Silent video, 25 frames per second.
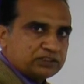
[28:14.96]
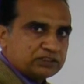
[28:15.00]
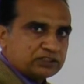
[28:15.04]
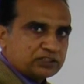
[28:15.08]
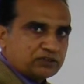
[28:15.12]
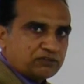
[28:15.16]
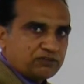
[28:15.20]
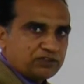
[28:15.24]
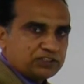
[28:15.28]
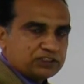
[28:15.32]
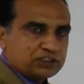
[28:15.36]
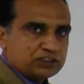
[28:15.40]

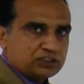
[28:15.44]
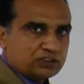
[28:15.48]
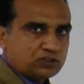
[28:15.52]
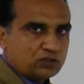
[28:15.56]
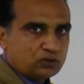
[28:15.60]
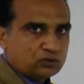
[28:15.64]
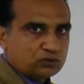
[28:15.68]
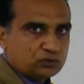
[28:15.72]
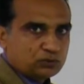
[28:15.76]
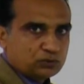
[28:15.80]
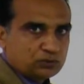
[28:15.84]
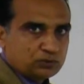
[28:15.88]
this equation
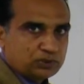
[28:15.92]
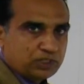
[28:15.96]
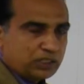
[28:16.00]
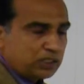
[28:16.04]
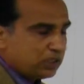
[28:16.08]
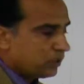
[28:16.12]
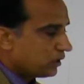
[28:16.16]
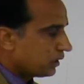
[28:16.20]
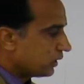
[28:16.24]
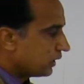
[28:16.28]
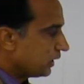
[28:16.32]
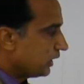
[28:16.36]
onto
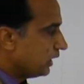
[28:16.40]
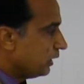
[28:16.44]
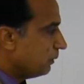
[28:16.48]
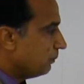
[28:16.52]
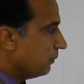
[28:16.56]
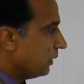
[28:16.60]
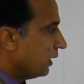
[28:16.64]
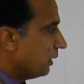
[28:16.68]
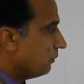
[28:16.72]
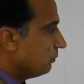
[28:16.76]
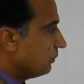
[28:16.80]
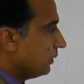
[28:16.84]
the
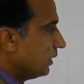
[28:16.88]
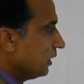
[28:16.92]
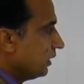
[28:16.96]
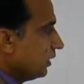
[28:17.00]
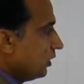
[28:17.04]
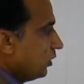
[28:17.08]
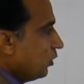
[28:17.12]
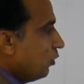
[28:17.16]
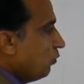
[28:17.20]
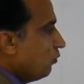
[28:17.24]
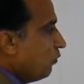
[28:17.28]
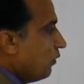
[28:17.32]
K map.
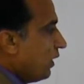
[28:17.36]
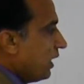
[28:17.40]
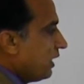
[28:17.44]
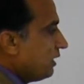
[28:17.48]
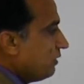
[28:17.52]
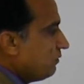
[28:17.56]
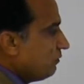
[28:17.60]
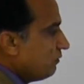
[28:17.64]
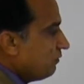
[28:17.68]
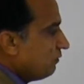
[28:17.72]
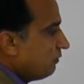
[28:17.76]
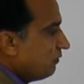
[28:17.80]
Now 1,
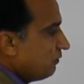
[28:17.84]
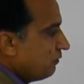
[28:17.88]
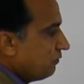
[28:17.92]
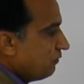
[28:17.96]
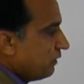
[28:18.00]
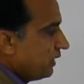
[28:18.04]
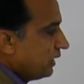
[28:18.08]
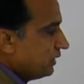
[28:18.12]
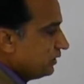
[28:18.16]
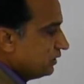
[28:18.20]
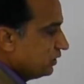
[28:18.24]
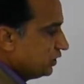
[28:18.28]

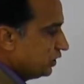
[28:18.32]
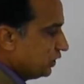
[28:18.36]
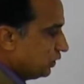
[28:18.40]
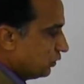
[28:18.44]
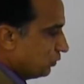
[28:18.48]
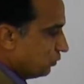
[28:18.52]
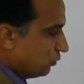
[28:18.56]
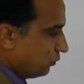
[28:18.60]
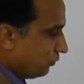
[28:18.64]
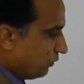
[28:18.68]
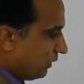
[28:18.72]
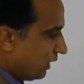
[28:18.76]
1,
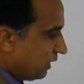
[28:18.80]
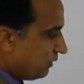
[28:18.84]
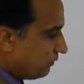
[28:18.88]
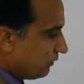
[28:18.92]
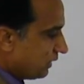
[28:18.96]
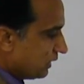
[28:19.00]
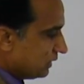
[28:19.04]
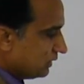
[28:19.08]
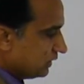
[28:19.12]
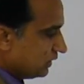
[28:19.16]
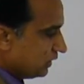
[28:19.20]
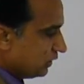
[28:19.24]
0, 1, 1,